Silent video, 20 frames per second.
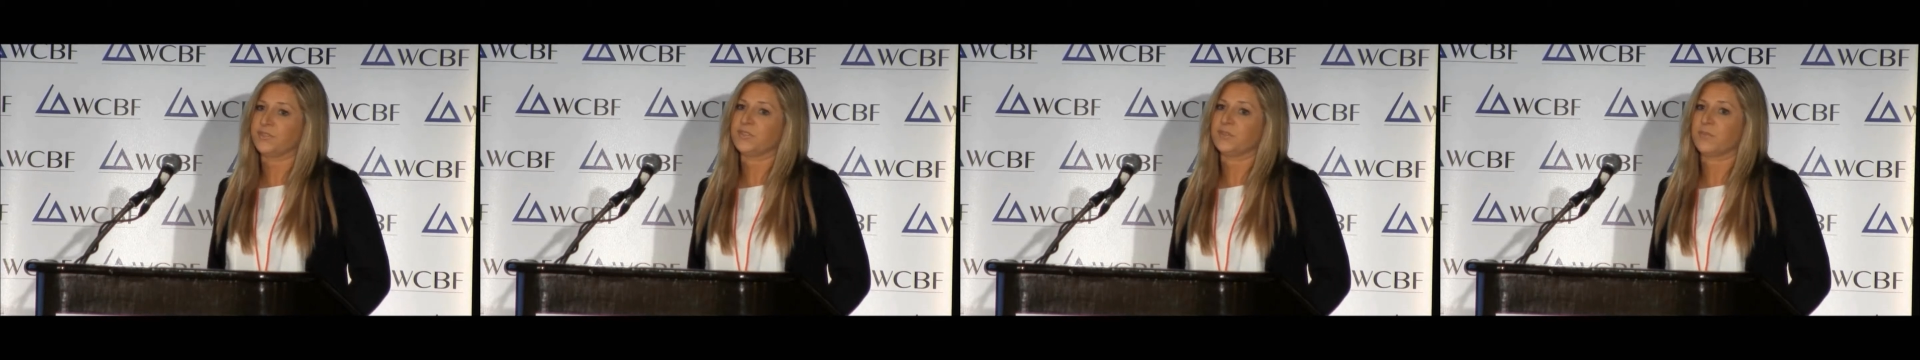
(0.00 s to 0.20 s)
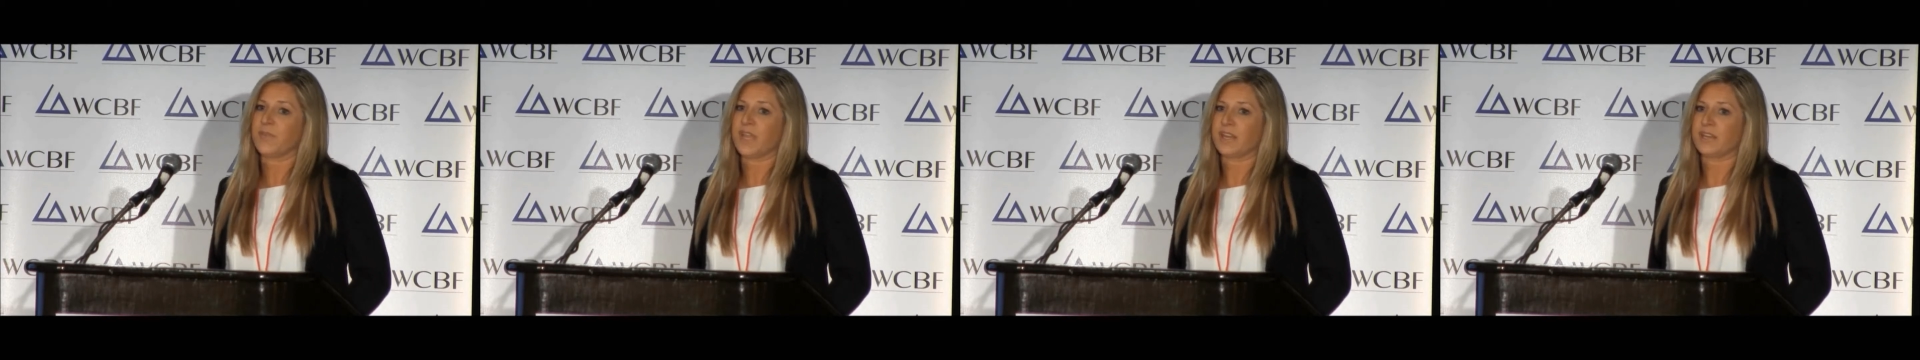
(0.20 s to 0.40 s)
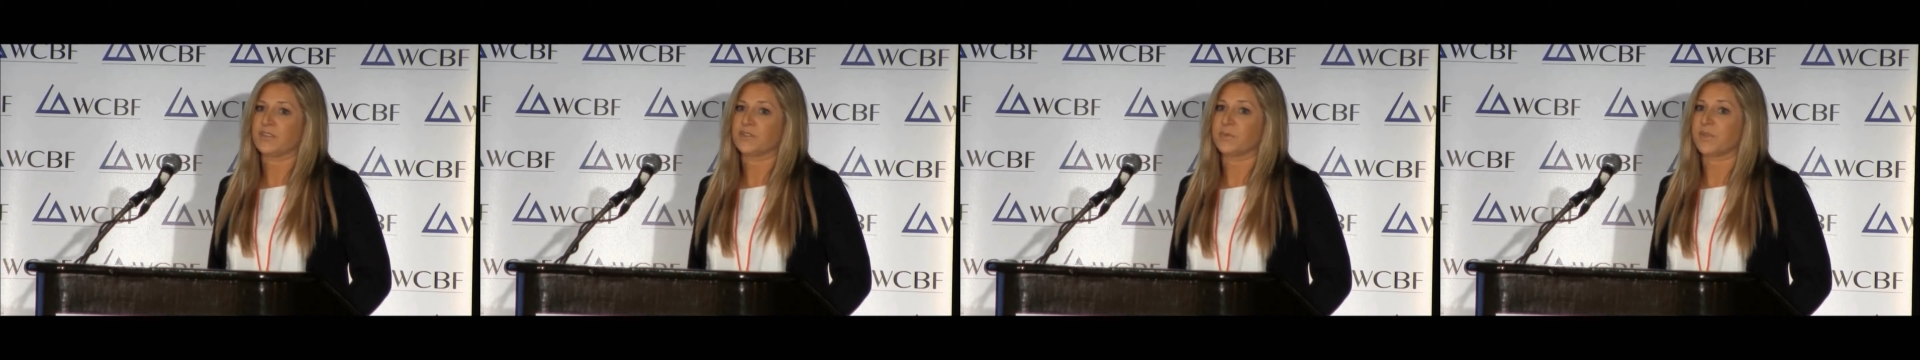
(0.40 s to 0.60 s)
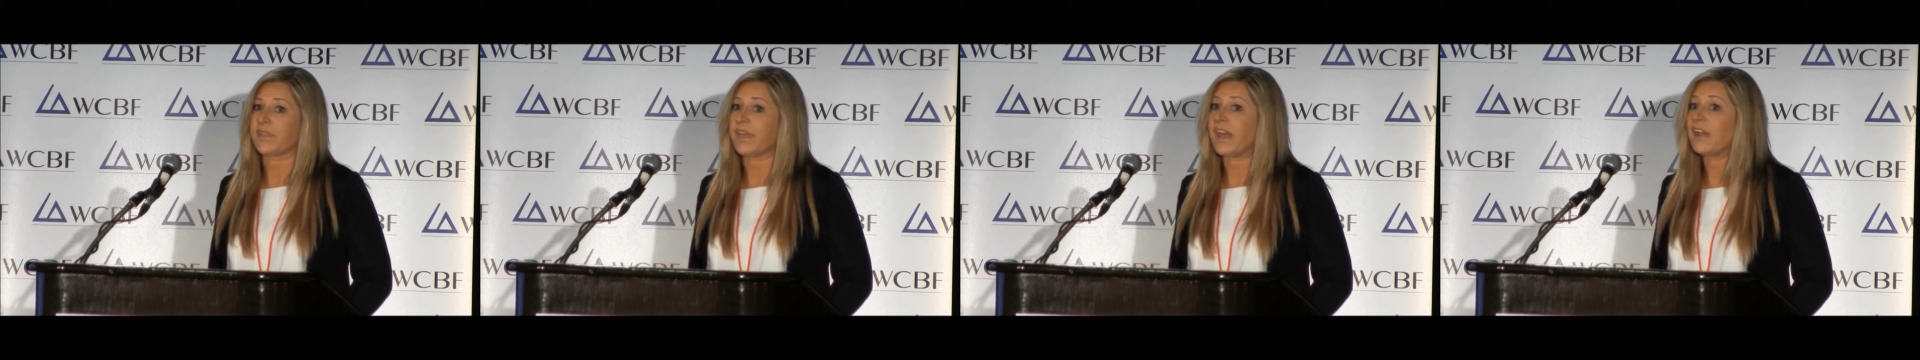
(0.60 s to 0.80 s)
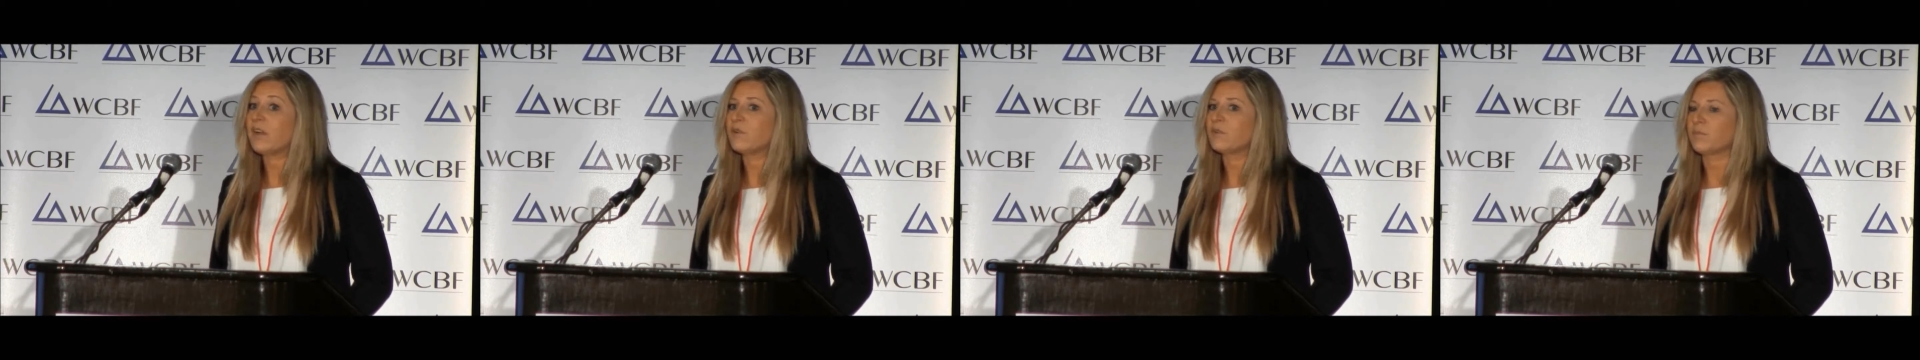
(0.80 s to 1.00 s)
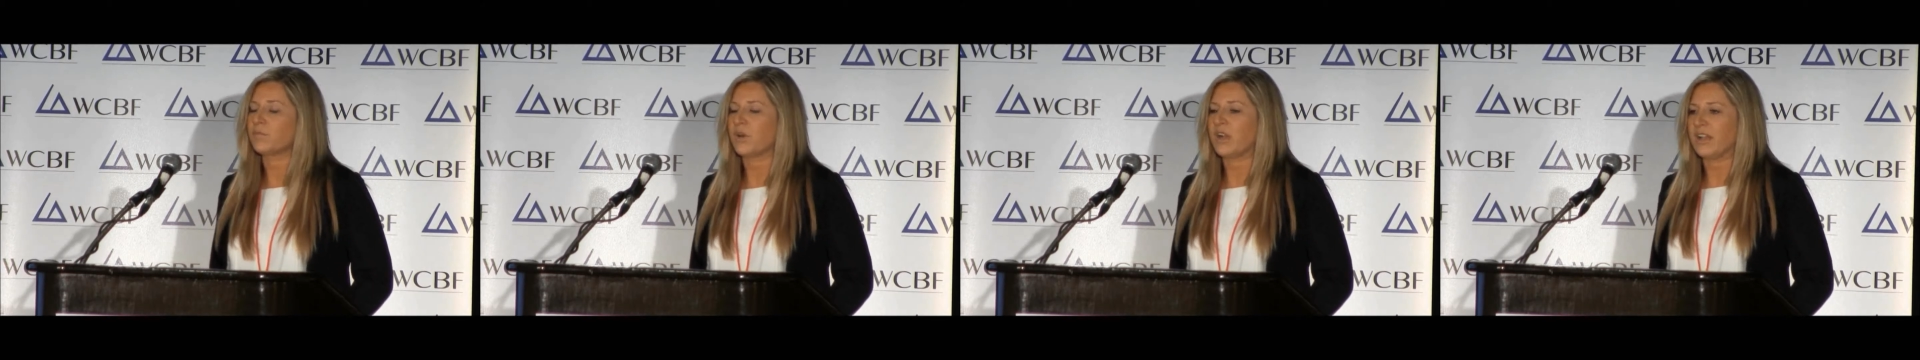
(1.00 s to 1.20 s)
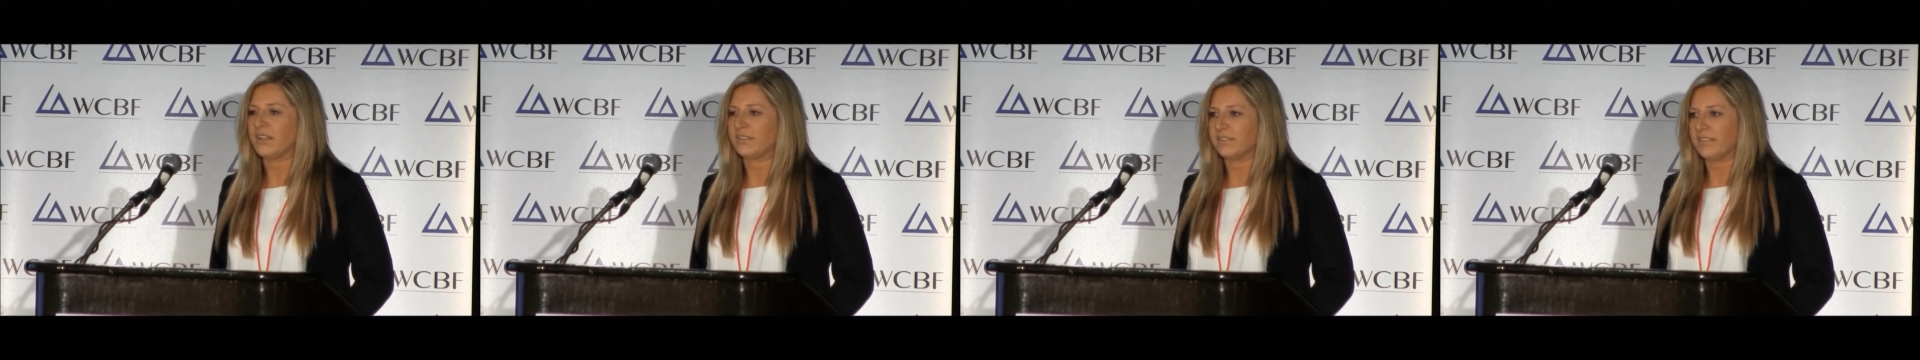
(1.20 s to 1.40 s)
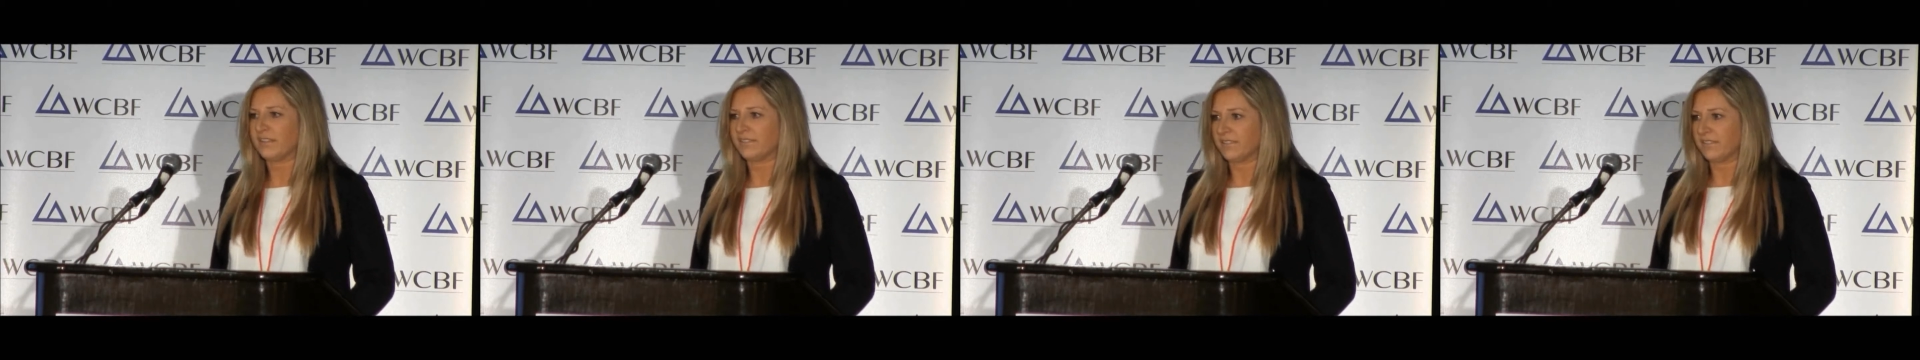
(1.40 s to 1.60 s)
to manage without
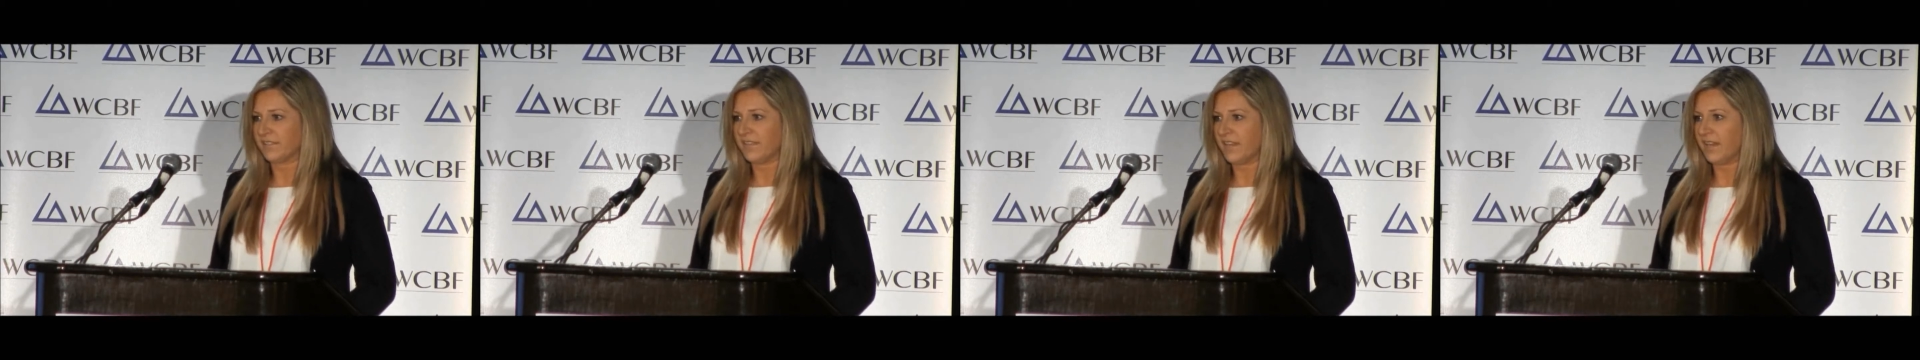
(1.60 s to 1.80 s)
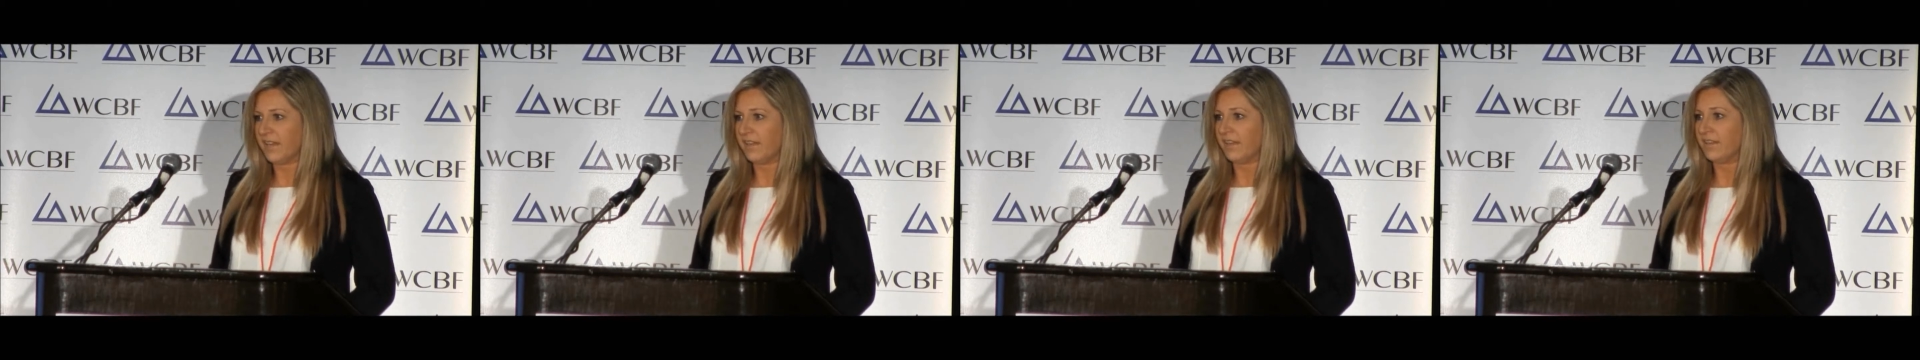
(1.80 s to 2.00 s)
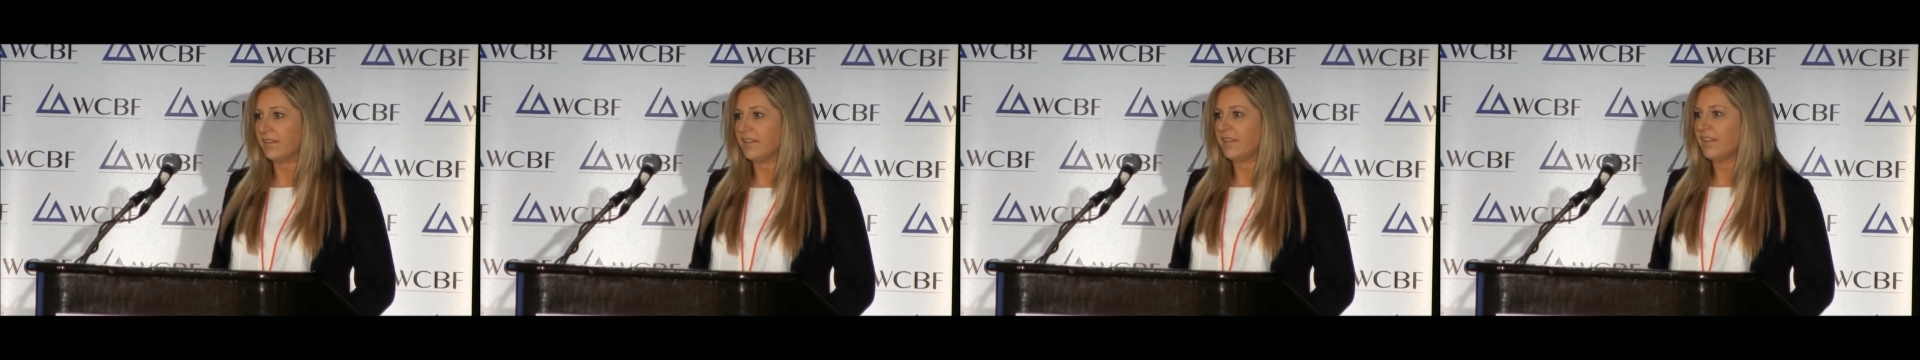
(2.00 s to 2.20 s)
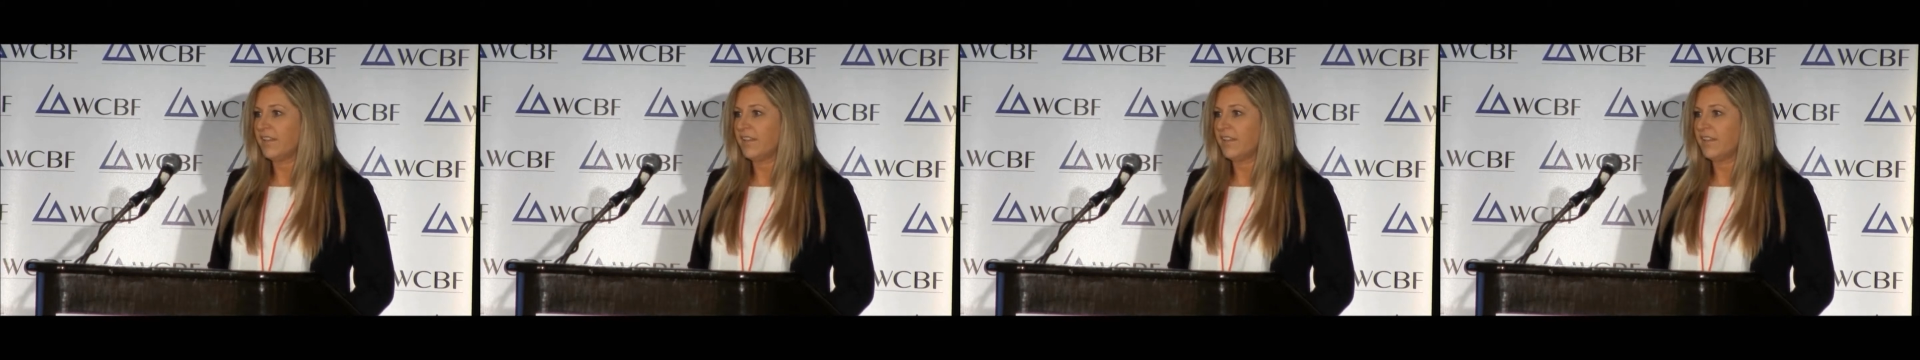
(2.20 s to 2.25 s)
process and data.